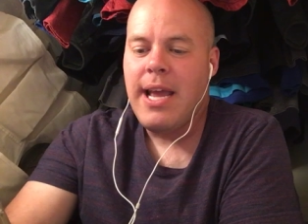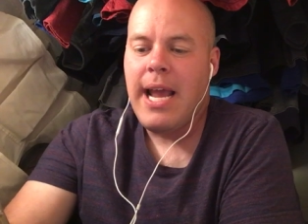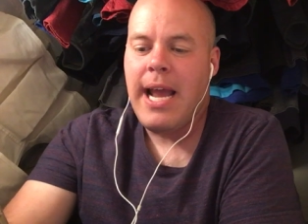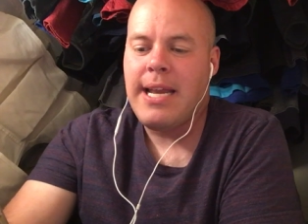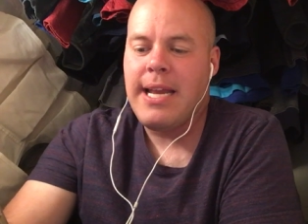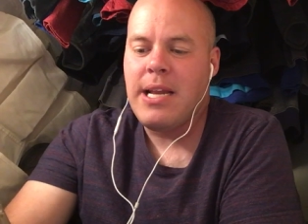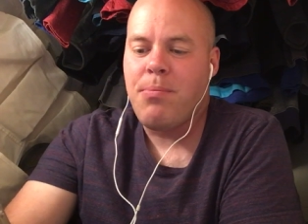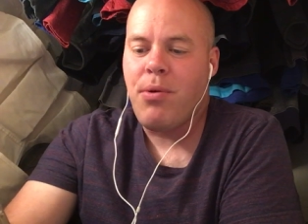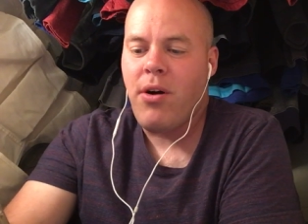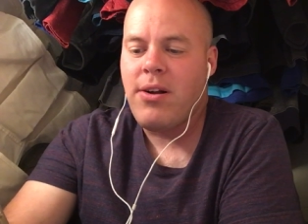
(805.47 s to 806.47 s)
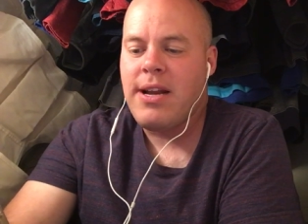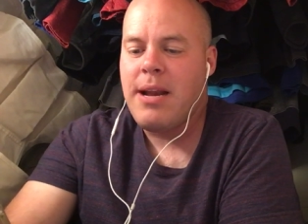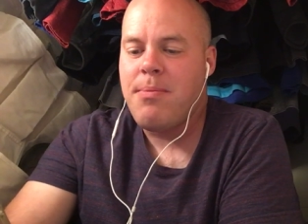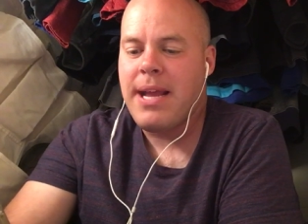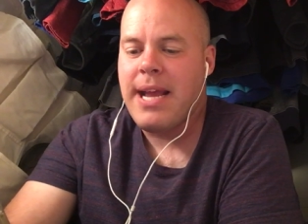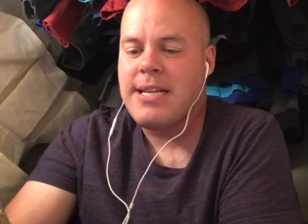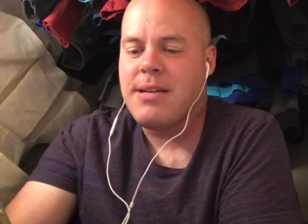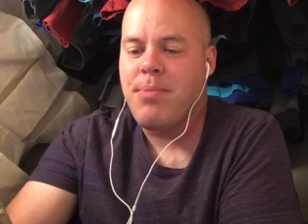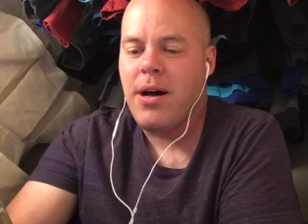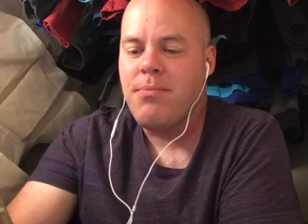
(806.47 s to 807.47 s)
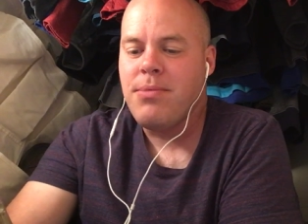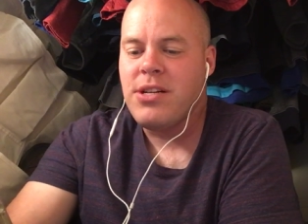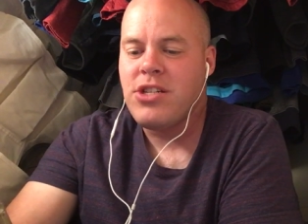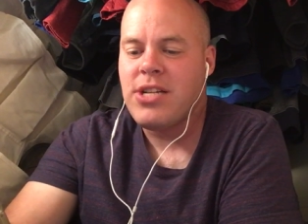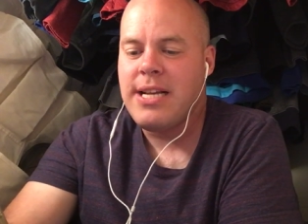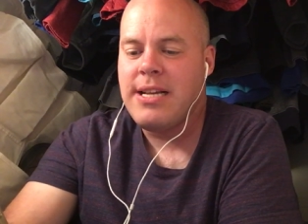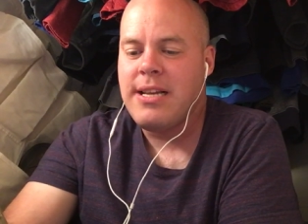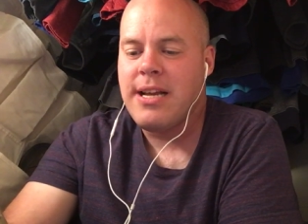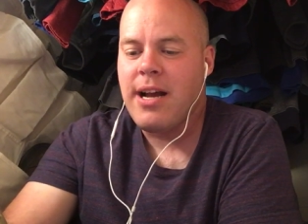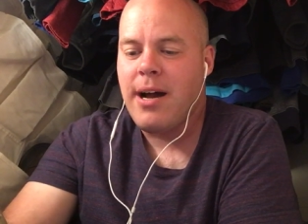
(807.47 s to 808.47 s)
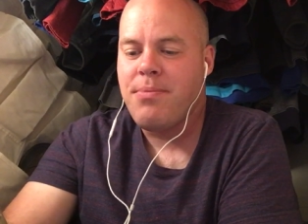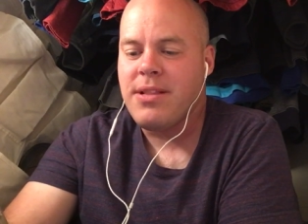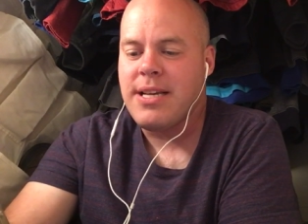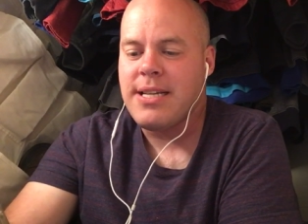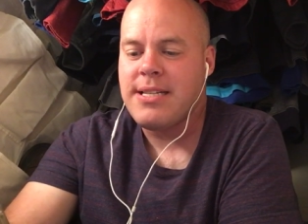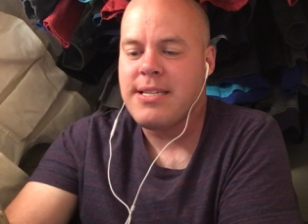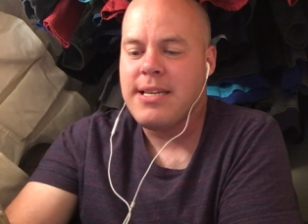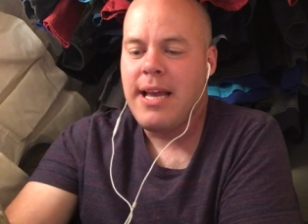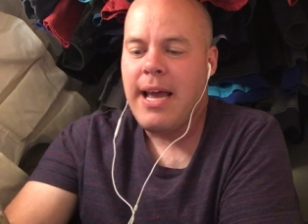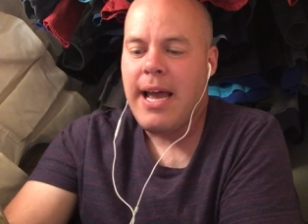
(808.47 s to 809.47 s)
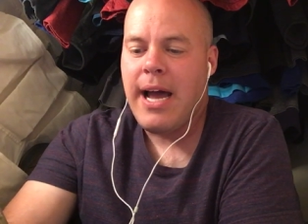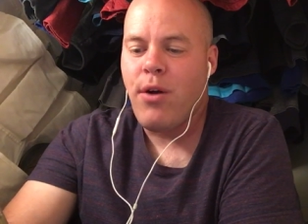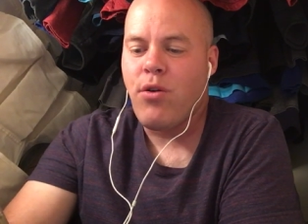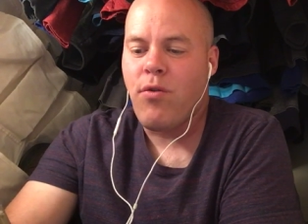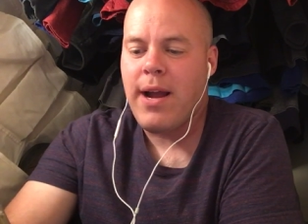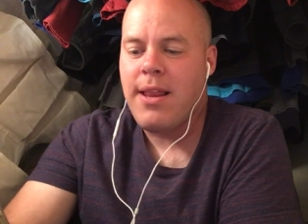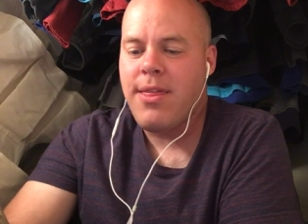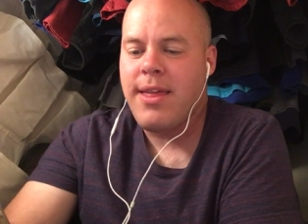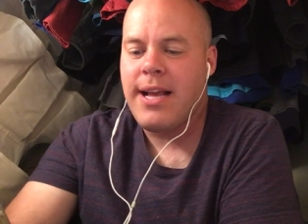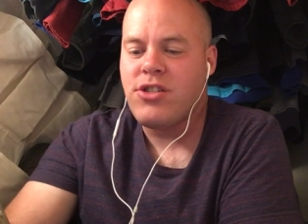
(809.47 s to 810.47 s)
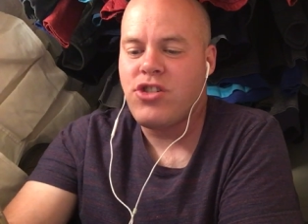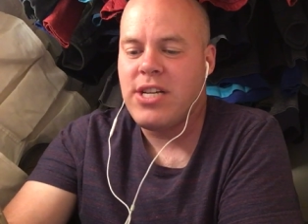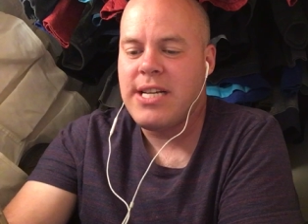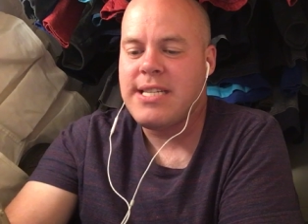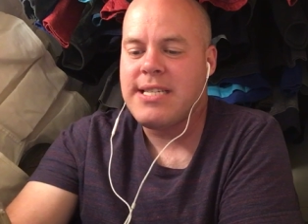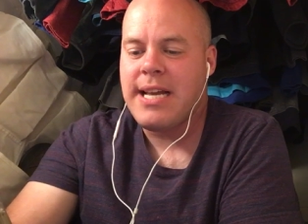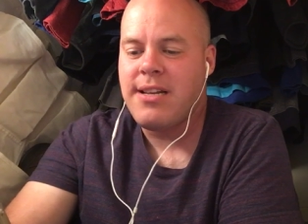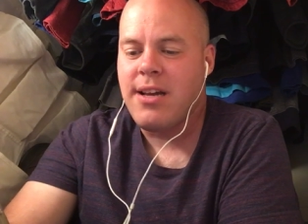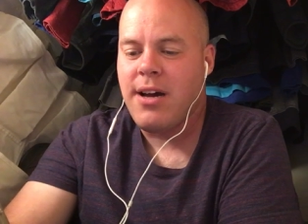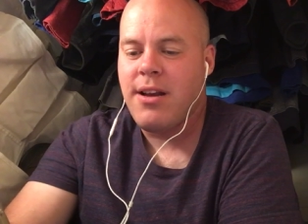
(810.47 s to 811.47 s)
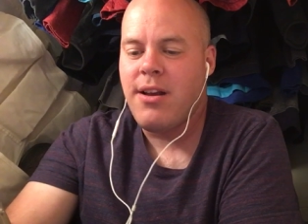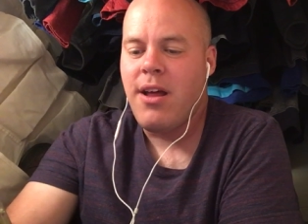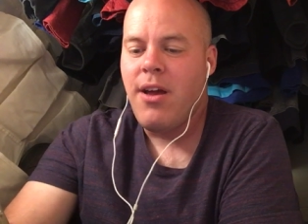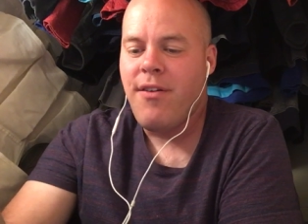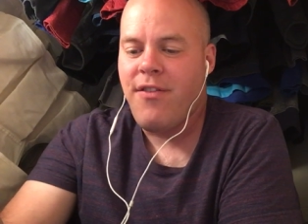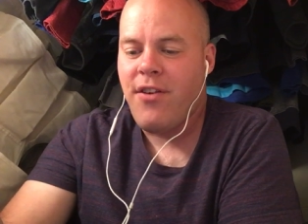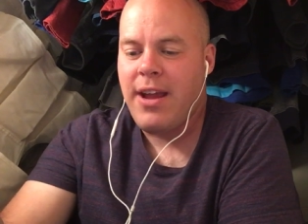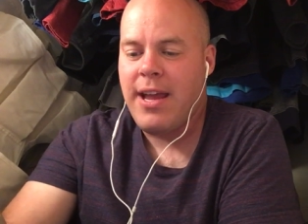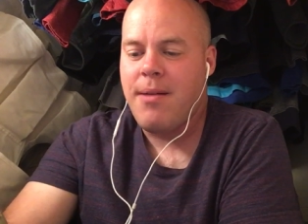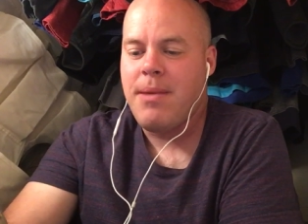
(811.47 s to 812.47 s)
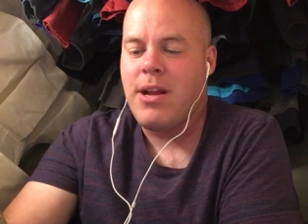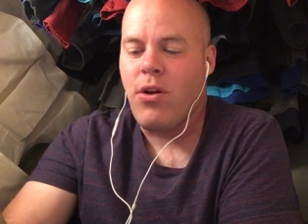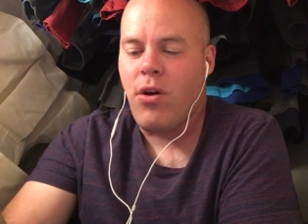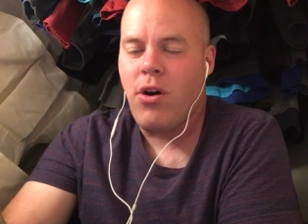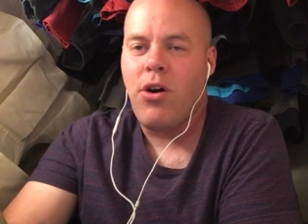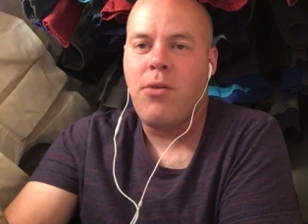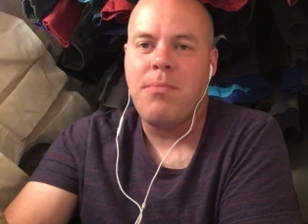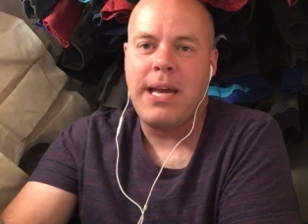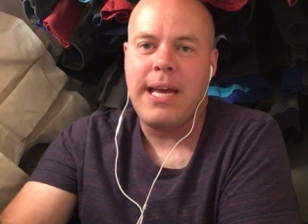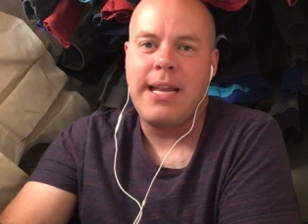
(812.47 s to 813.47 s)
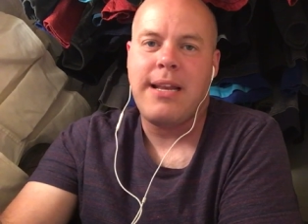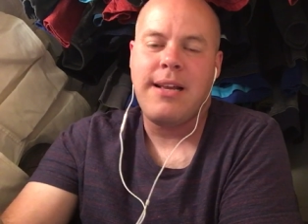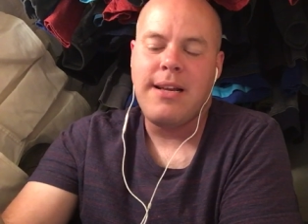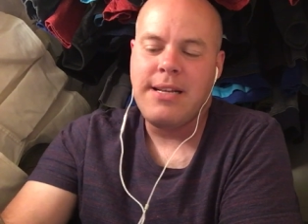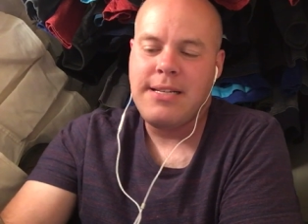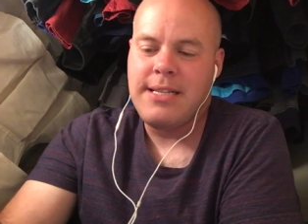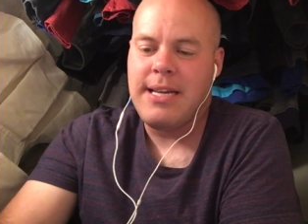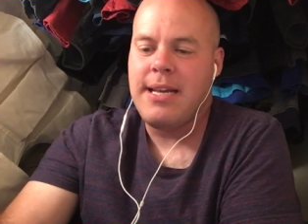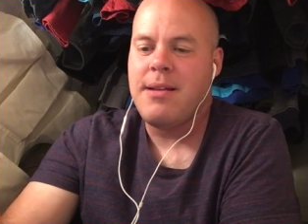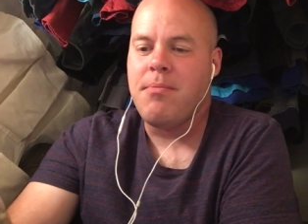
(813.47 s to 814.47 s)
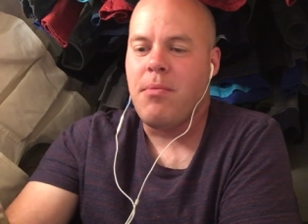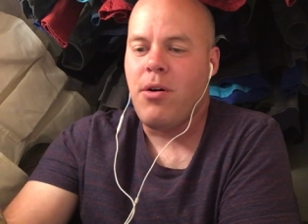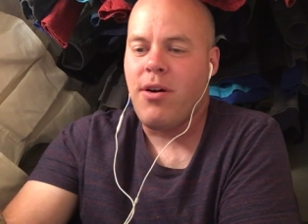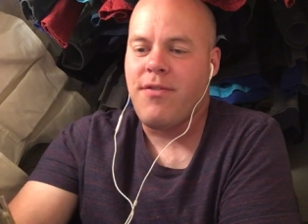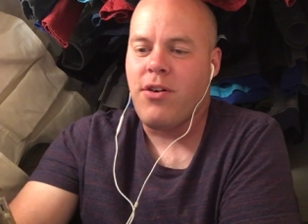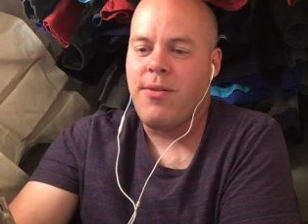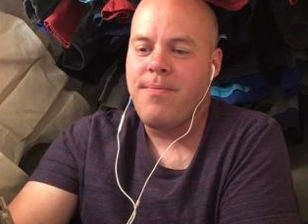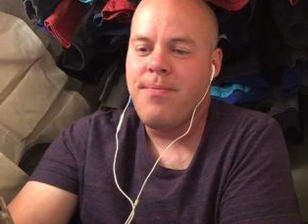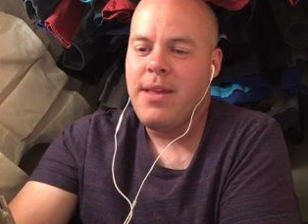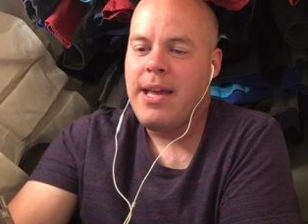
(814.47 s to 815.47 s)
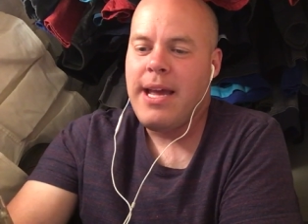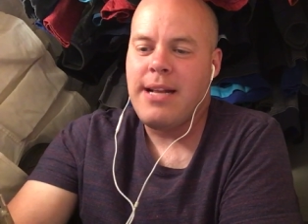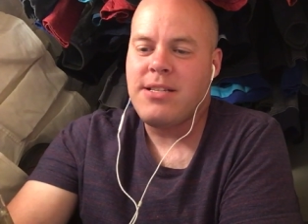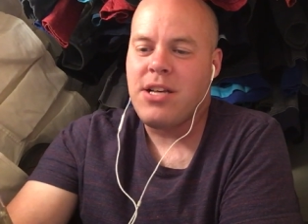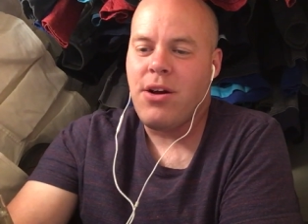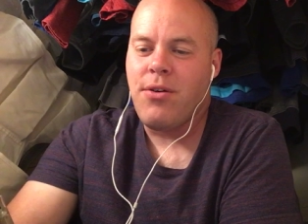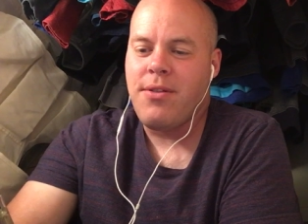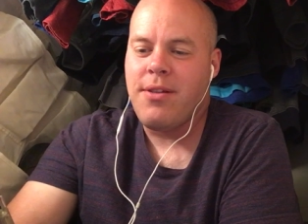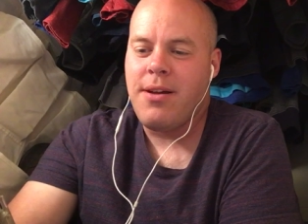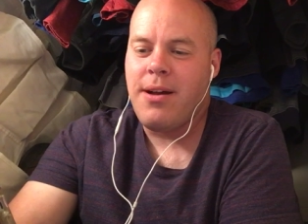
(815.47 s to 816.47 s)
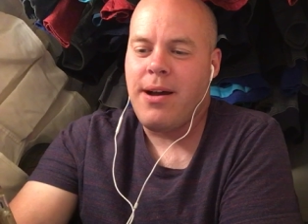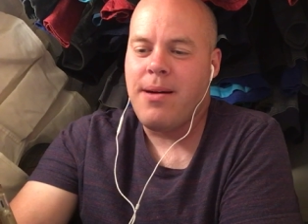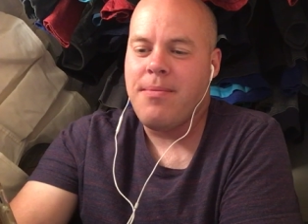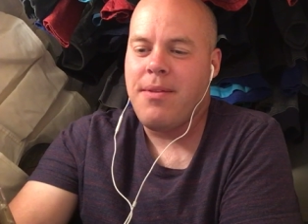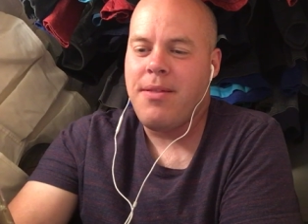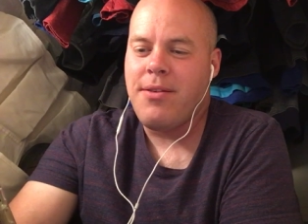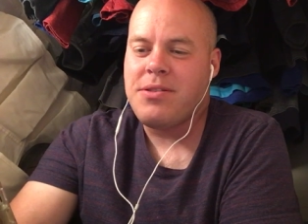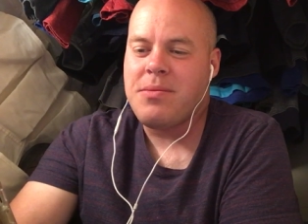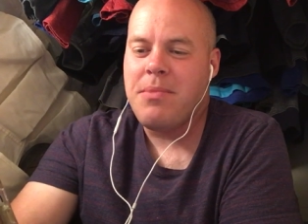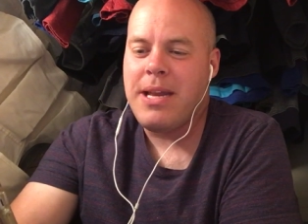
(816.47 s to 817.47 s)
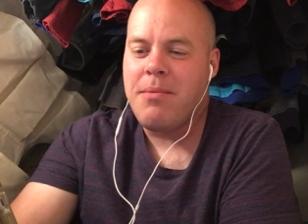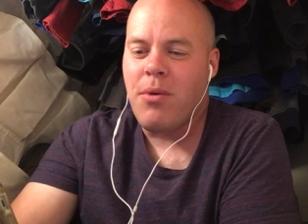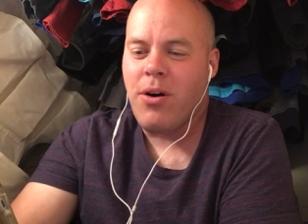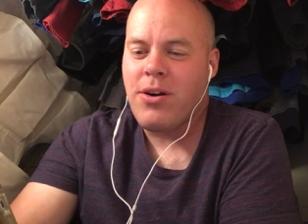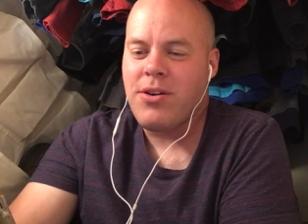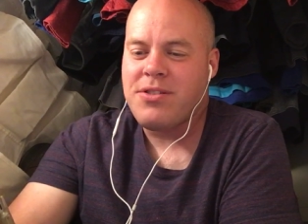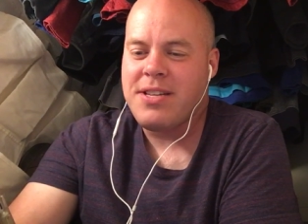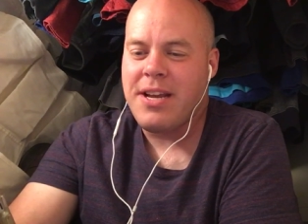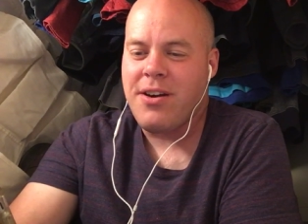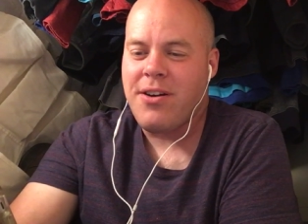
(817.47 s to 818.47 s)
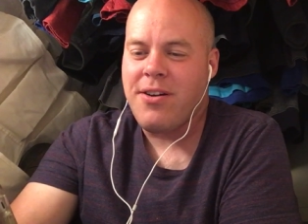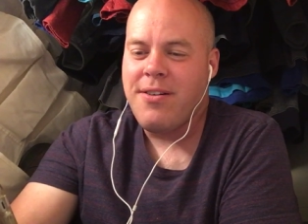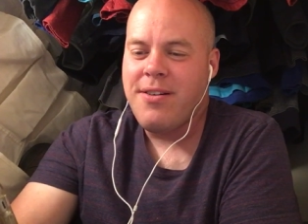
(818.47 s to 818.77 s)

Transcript: And he departed and began to publish in Decapolis how great things Jesus had done for him, and all men did marvel. And so um, there's many markers here.